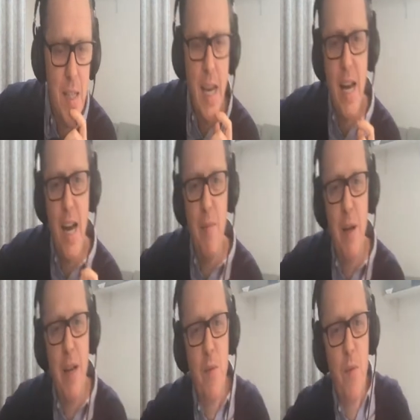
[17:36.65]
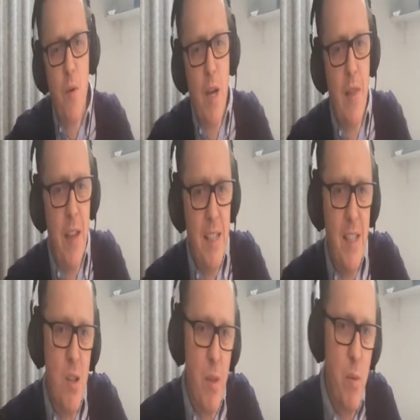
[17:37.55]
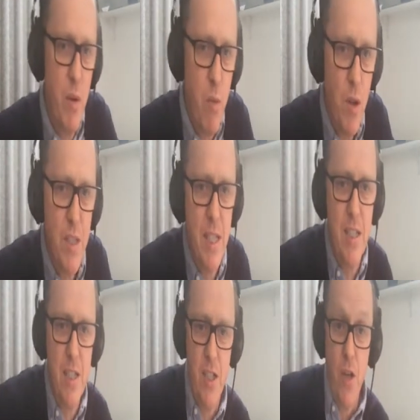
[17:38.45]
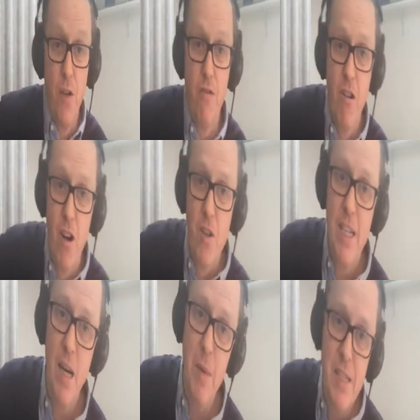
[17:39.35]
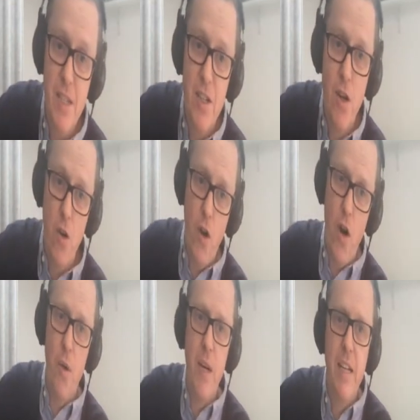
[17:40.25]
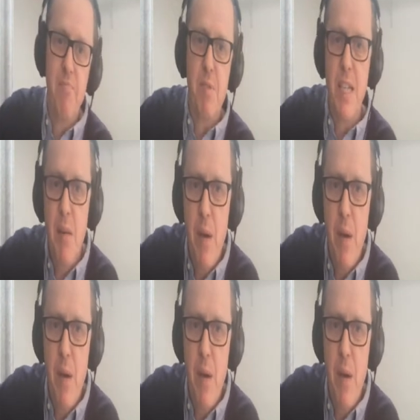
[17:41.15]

Yeah, I mean, this is something we've wanted to do for a long time, is to not only see